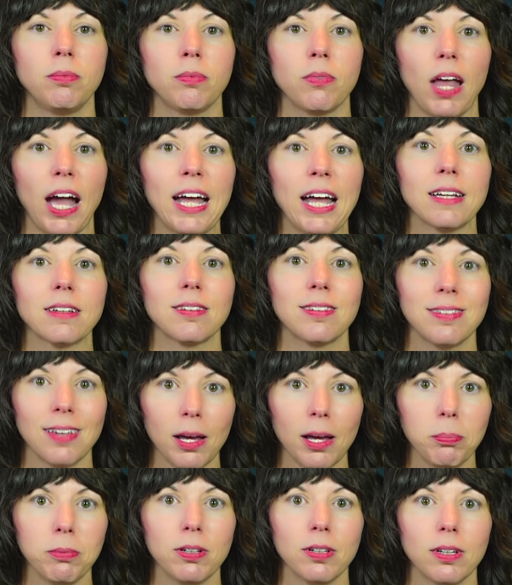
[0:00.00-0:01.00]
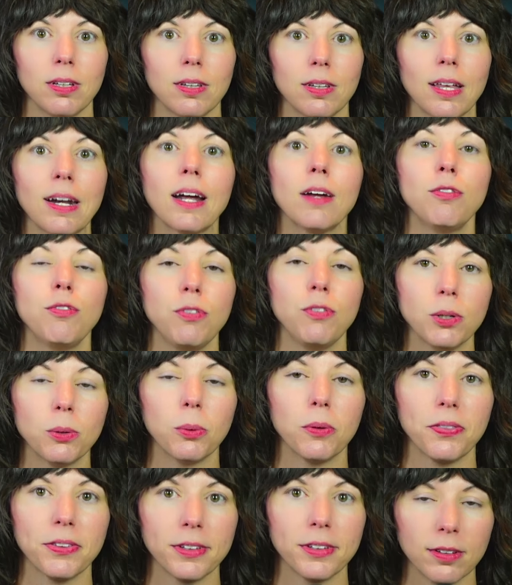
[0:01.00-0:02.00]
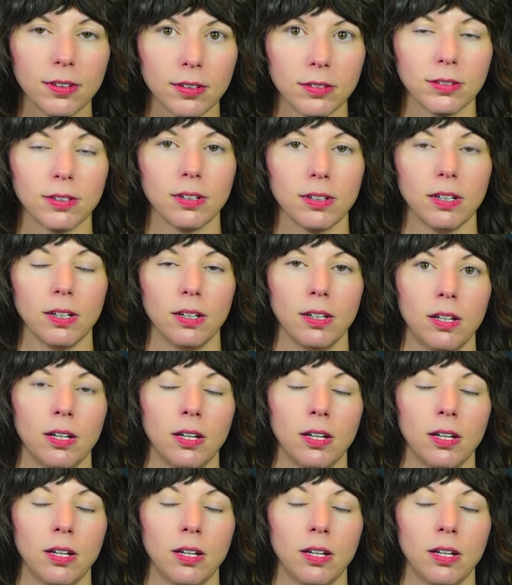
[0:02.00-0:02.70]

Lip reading: I accept that I feel with intensity.